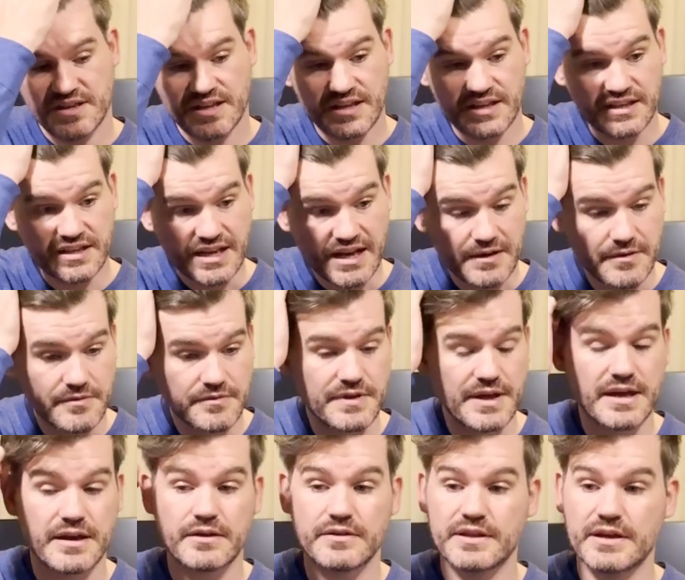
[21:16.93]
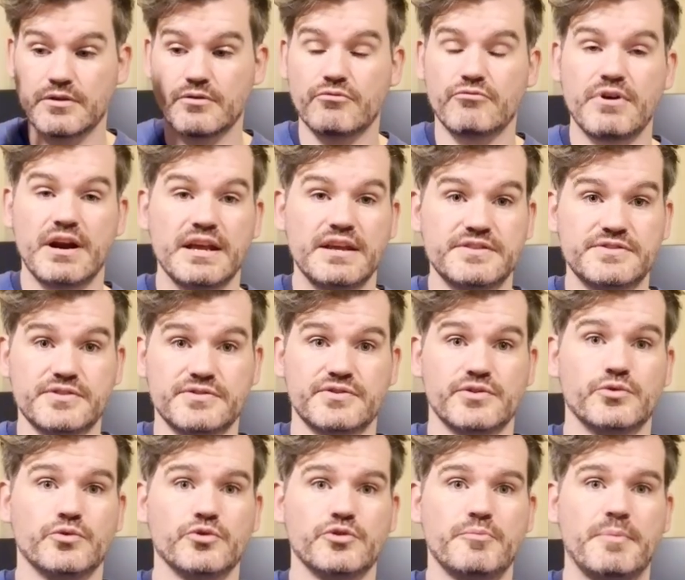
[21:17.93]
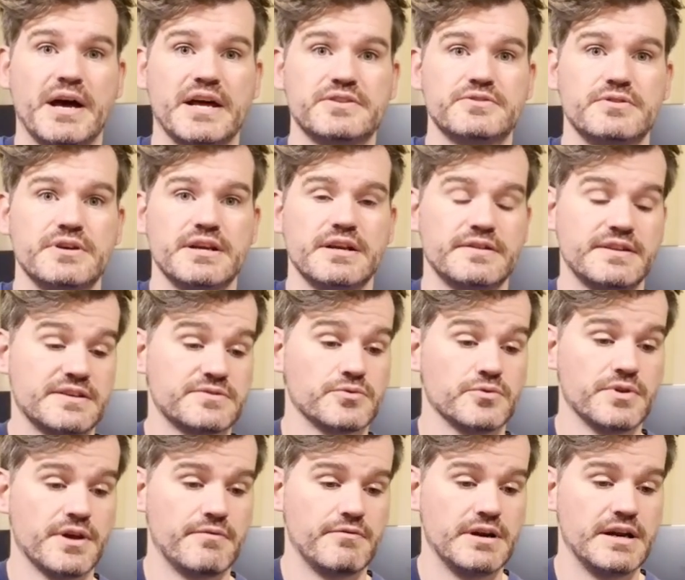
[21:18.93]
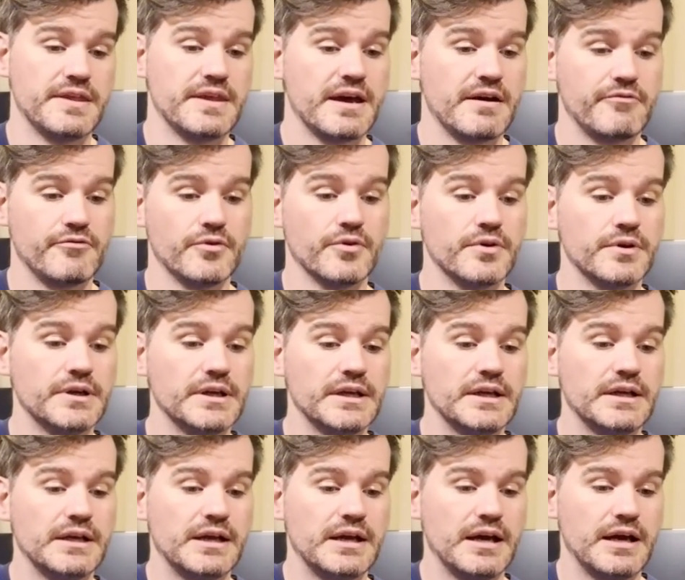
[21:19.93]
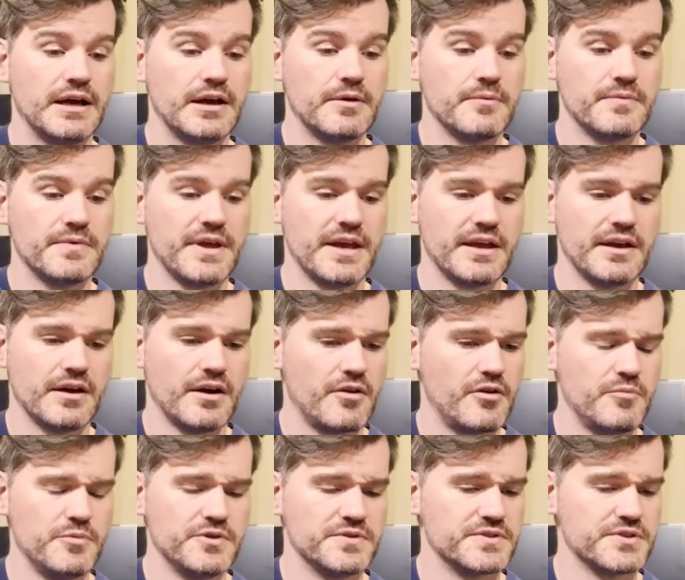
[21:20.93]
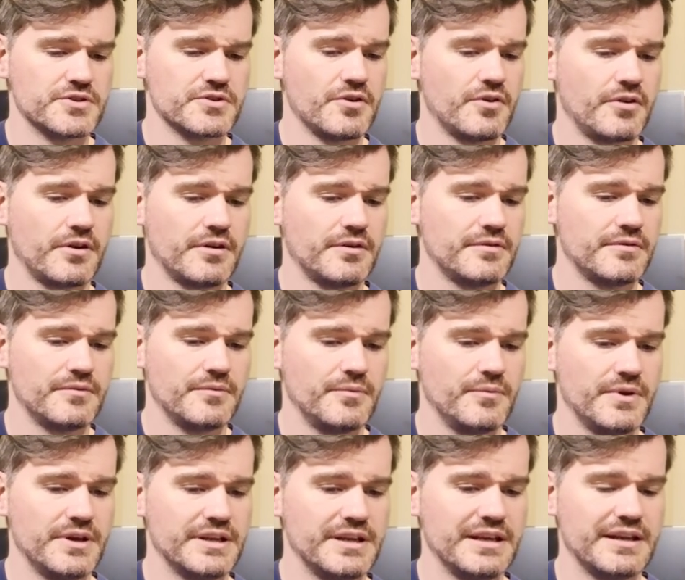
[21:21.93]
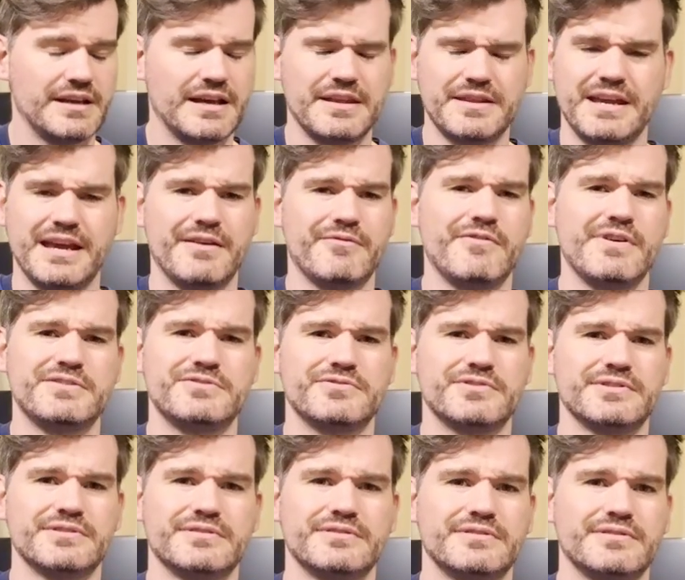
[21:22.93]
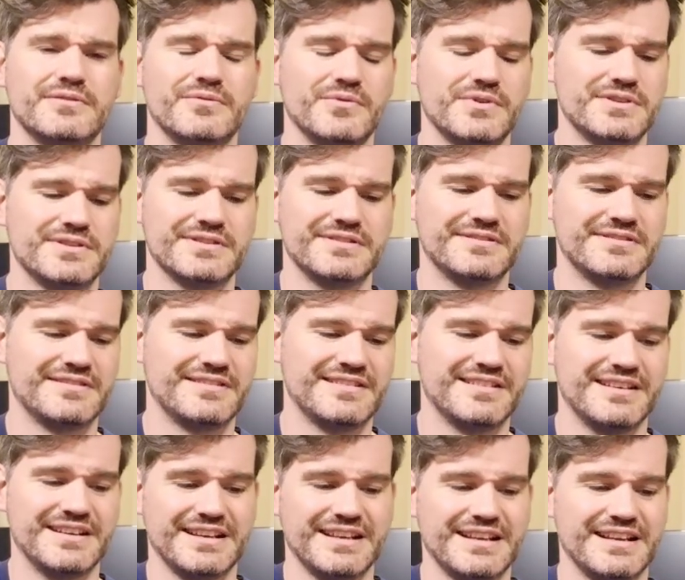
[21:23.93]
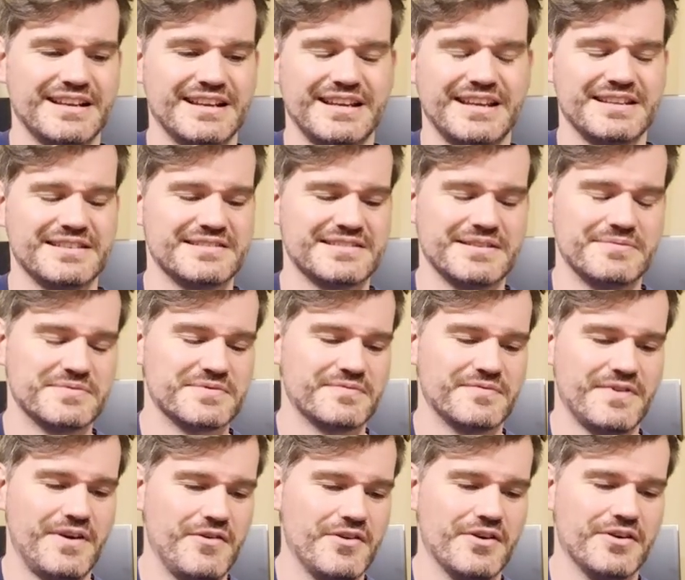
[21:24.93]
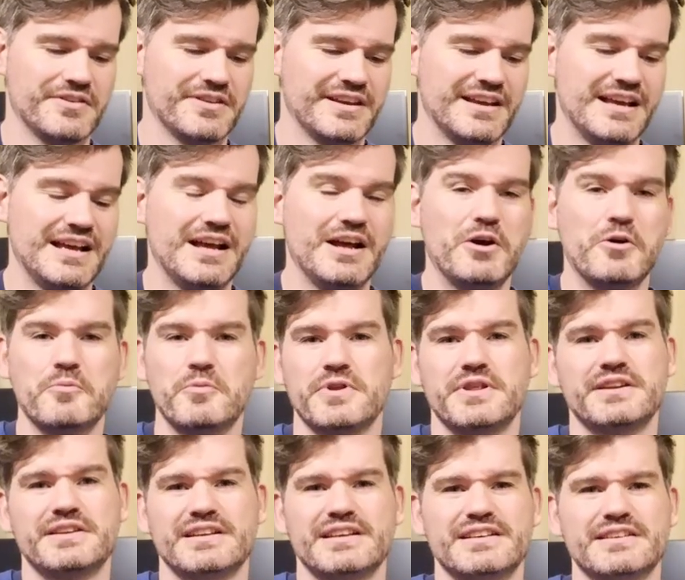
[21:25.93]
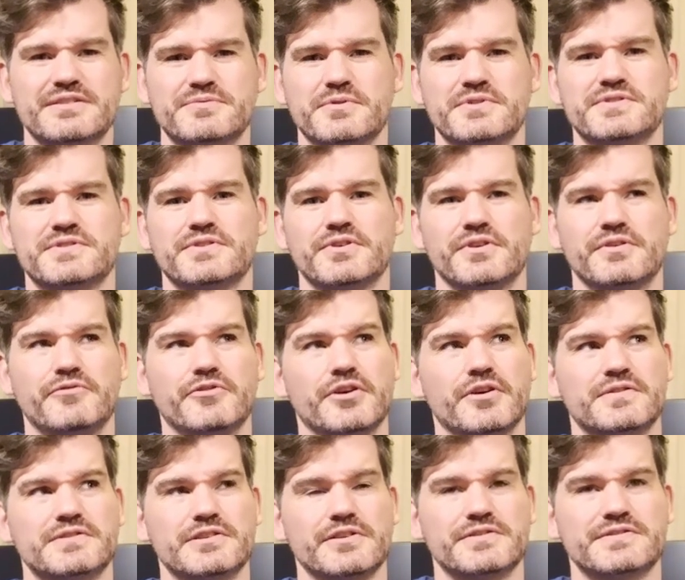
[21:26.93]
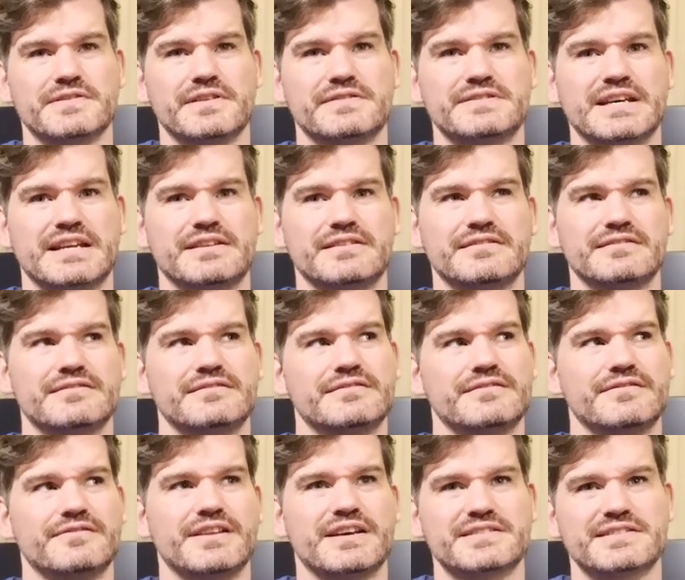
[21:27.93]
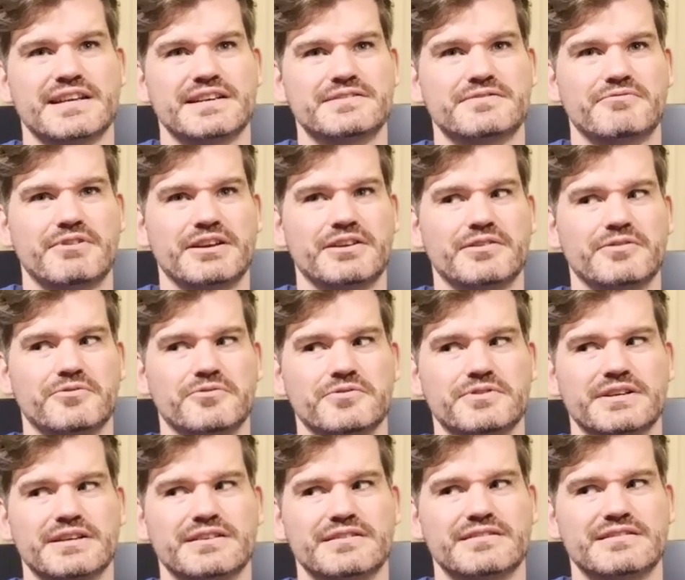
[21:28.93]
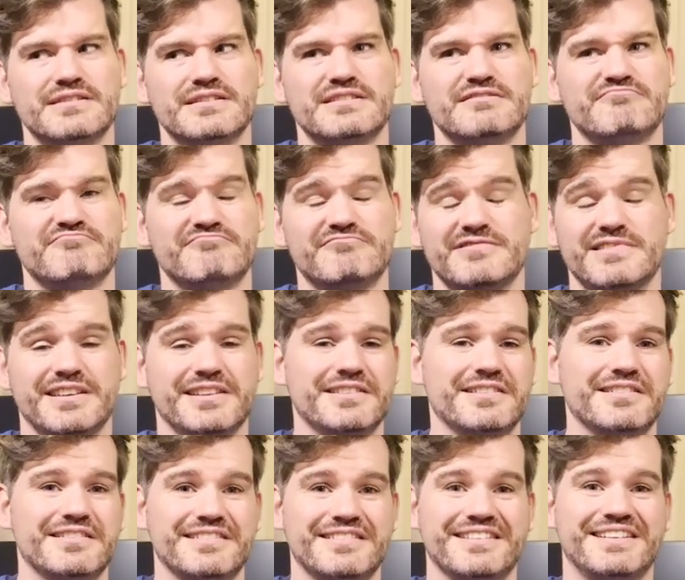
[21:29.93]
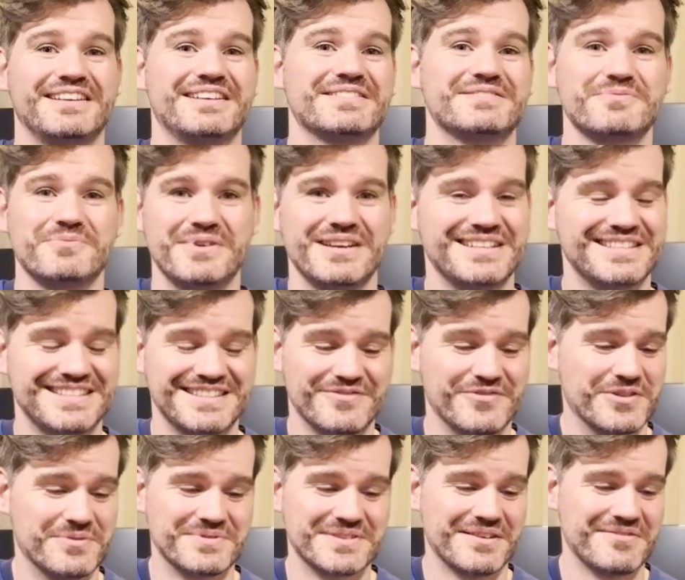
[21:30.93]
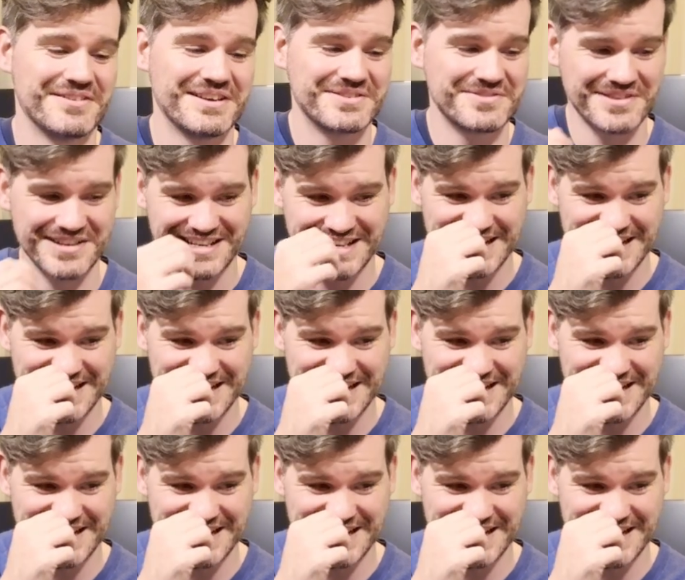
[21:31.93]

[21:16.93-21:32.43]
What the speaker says: yeah, they're great. It's just an order battery. That's all they're really there for. They are immune to shock, weirdly, and they have veteran, which again seems very odd. But then I suppose it's good if you go into Lost Lieutenant, that stays a regular order. I don't know, like, it's weird for them to have veteran.